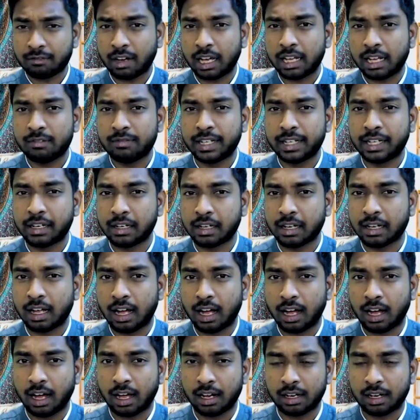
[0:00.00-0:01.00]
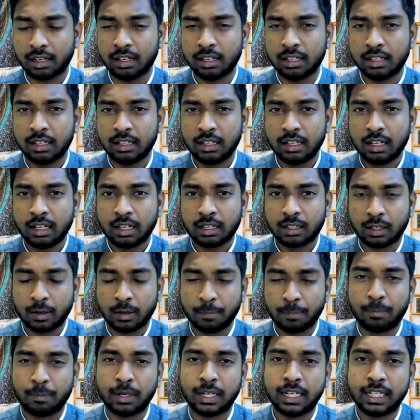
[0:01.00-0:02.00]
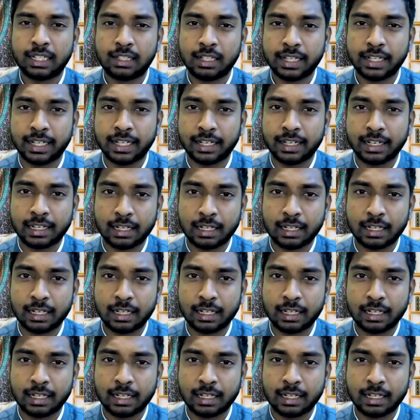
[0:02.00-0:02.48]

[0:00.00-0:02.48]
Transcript: While we are completely